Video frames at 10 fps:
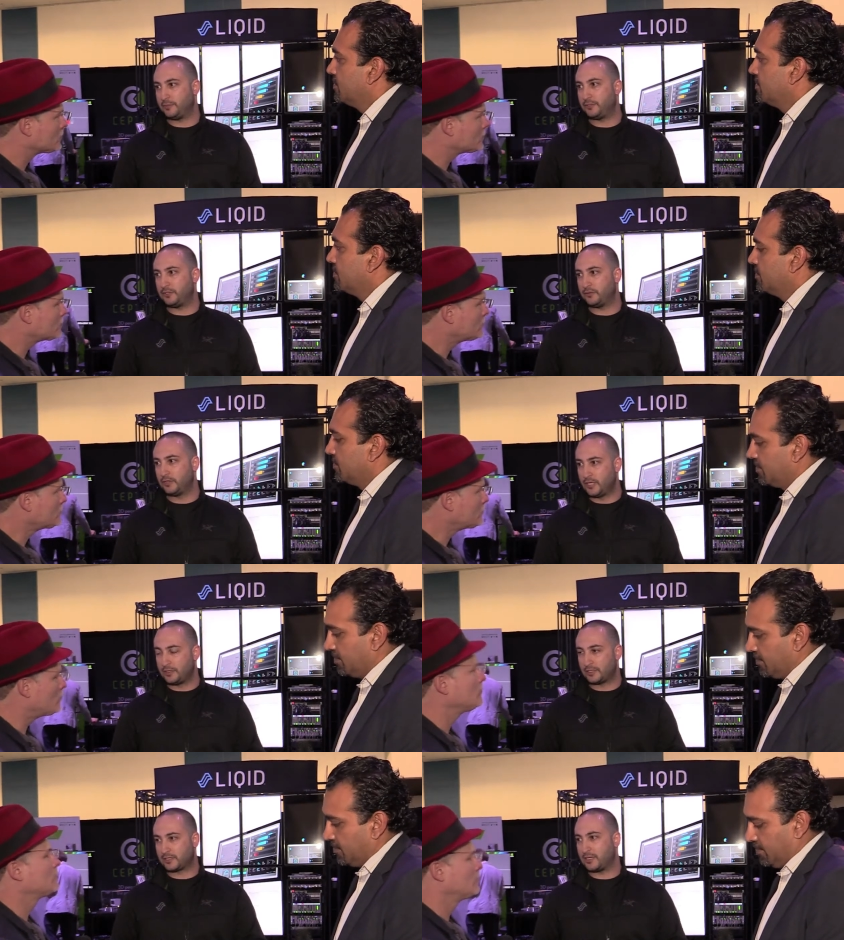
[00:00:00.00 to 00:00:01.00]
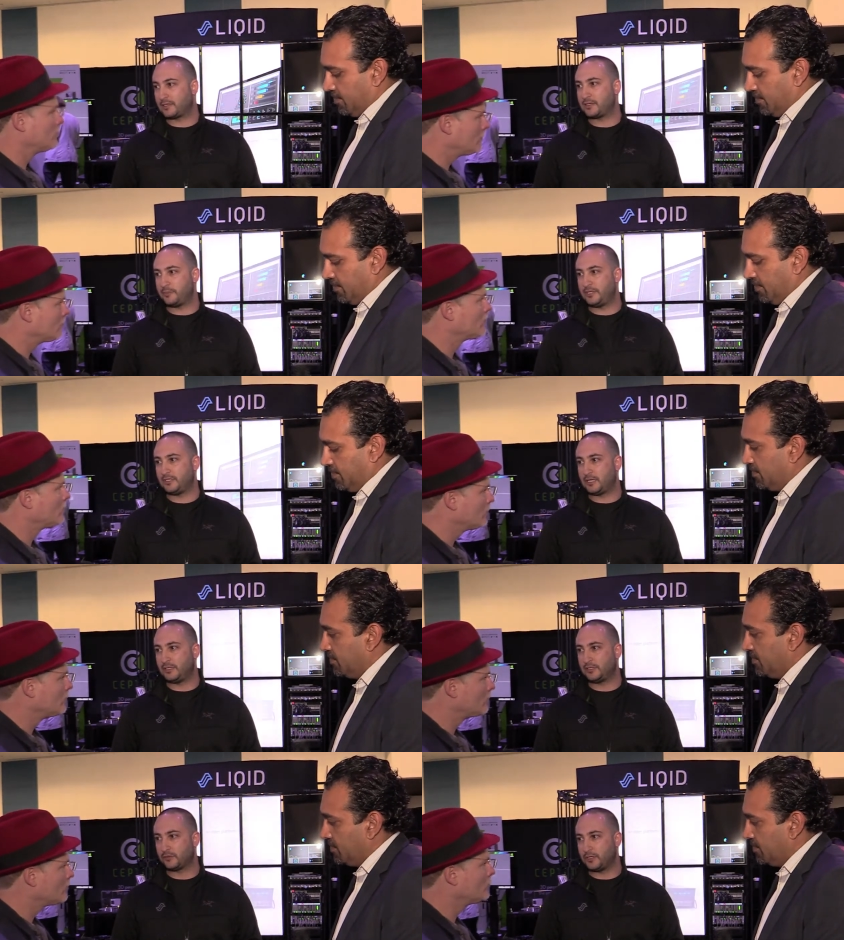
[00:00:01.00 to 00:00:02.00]
Speaker 1: CPU that's connected to that
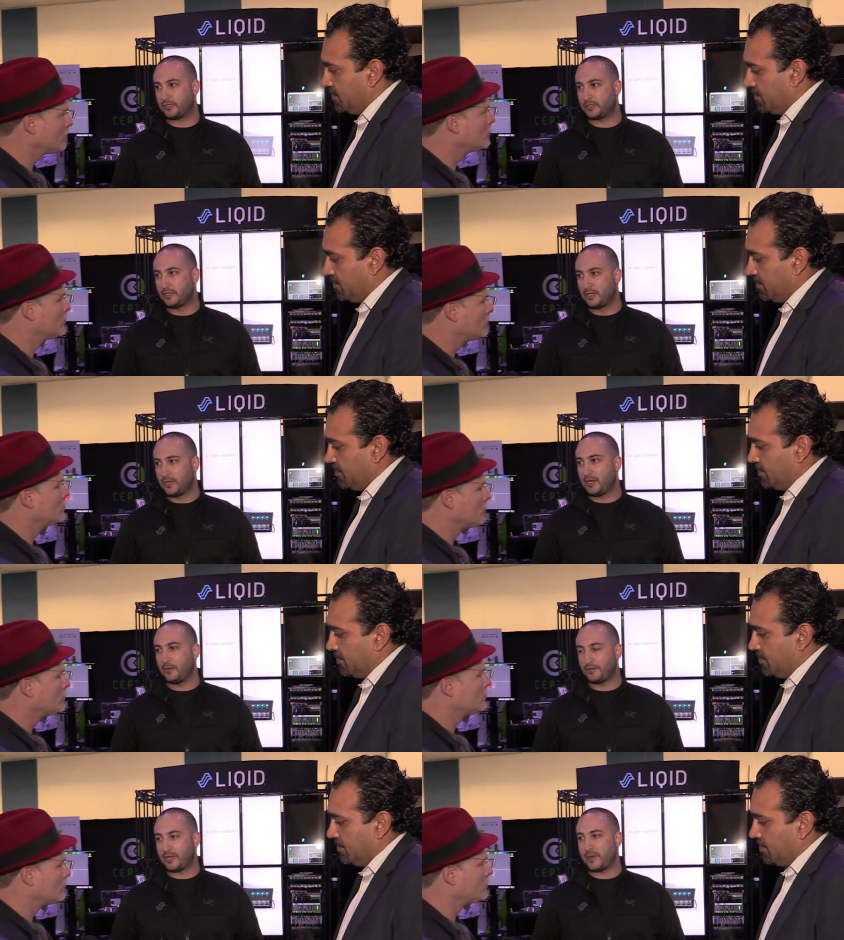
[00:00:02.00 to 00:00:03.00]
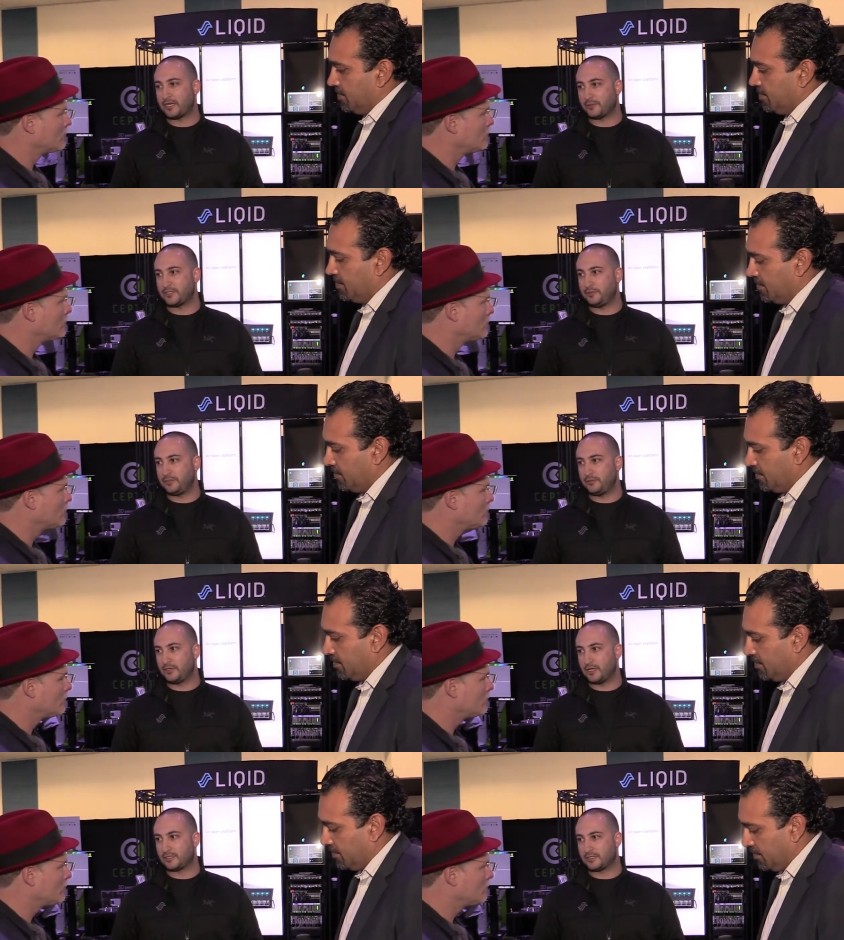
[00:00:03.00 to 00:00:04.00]
PCIe switch. And what that management CPU
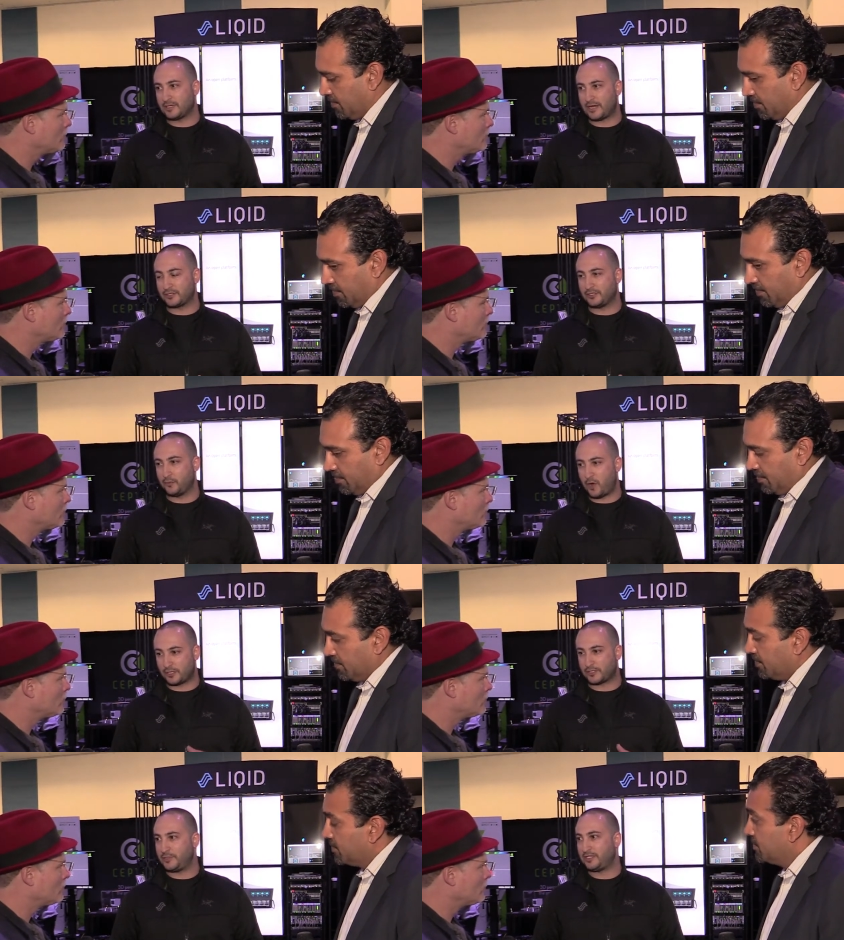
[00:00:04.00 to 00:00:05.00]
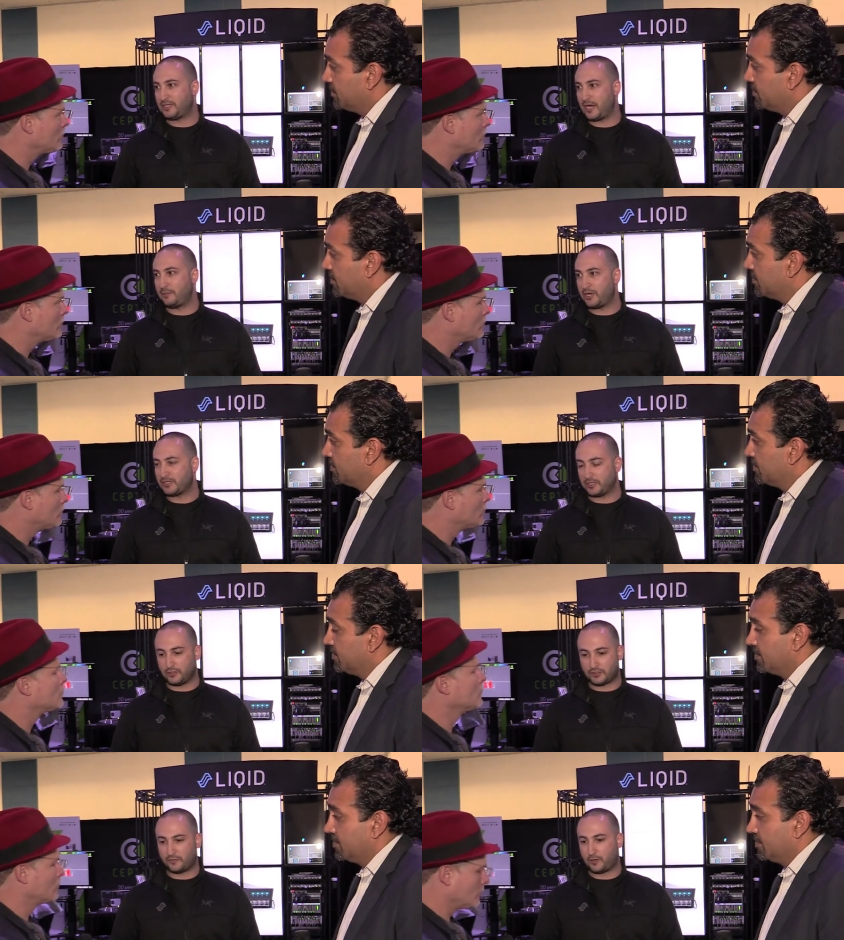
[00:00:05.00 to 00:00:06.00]
does is it actually walks the PCI bus, it
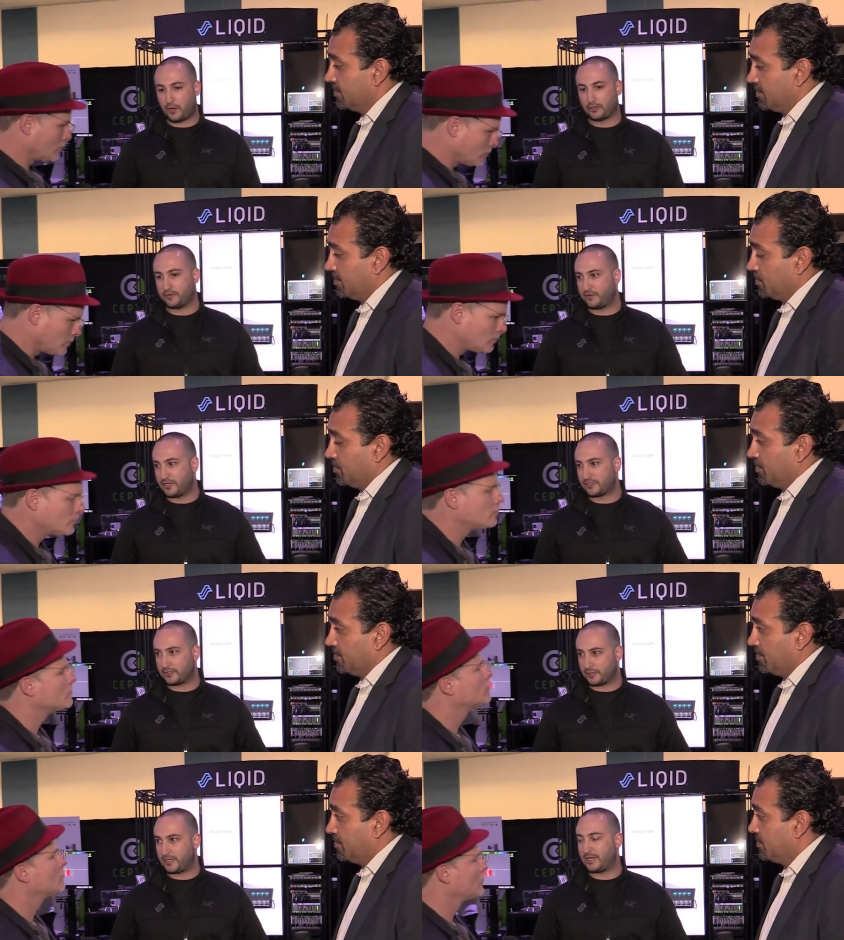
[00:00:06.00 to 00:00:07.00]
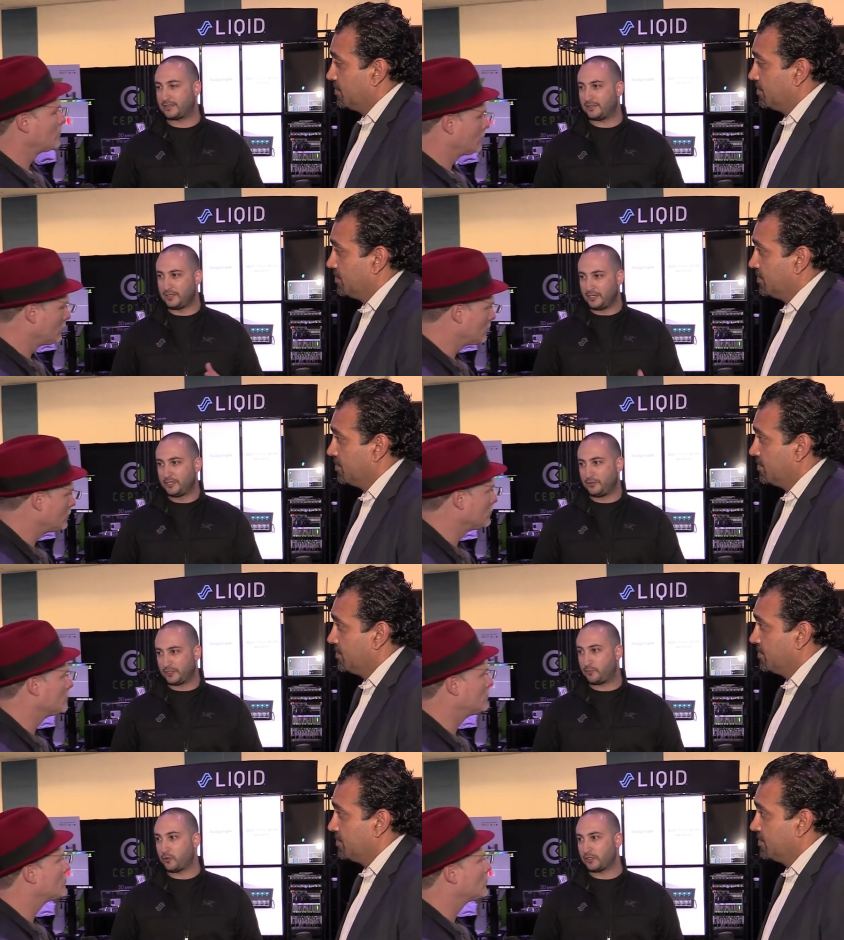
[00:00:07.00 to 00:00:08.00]
looks for all the devices that are connected to mm -hmm. its
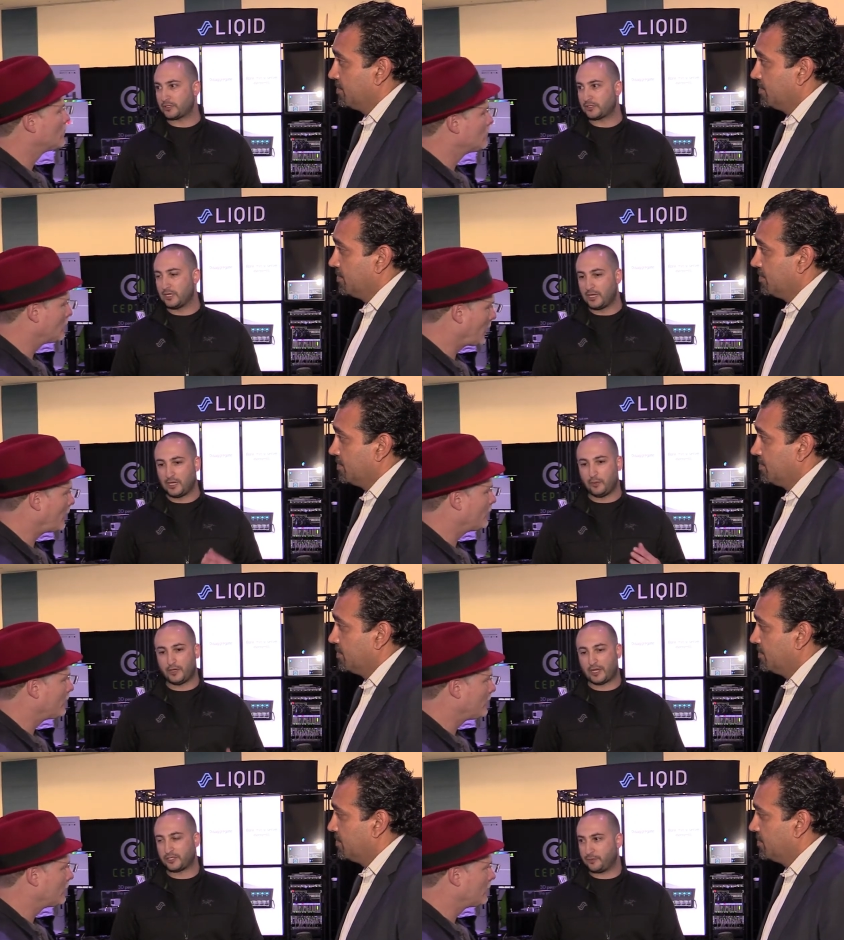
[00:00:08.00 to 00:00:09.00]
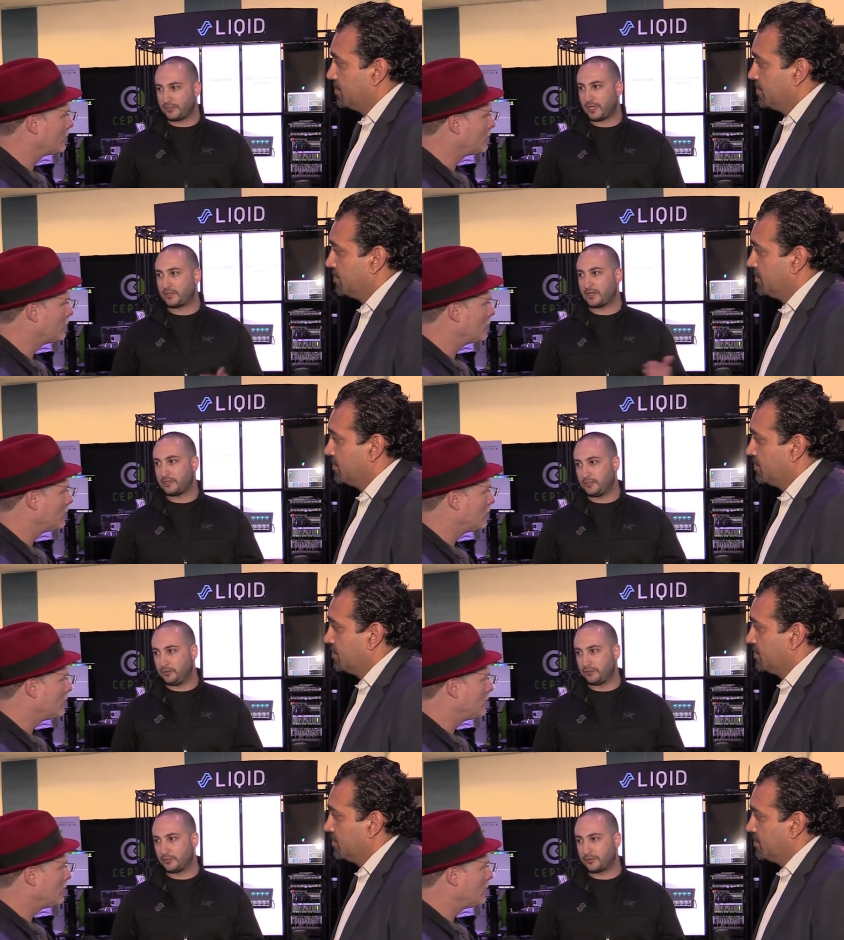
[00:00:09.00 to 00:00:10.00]
mm-hmm. ports, yep. and we actually present that to the
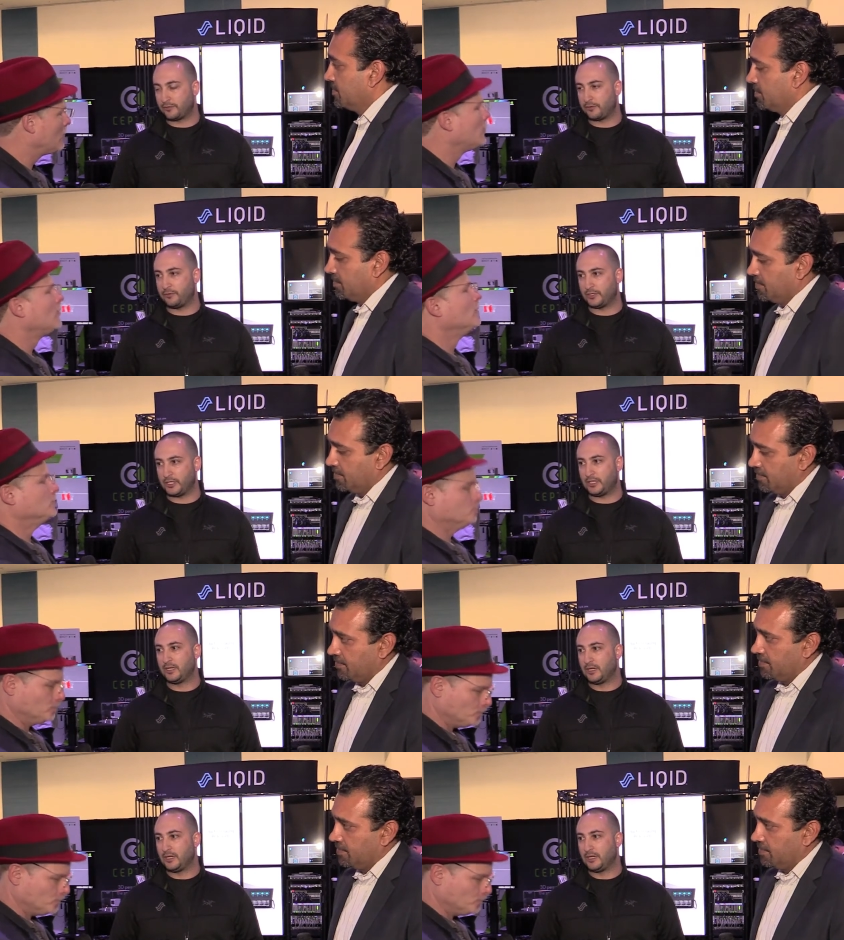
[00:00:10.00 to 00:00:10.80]
user through a really